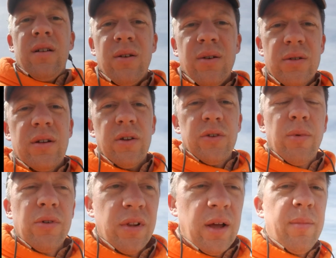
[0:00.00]
course it also
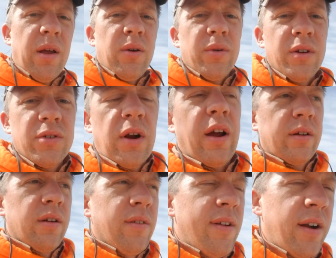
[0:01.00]
mows a lot better when your tractor
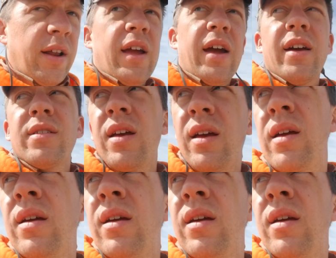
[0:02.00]
doesn't run out of gas.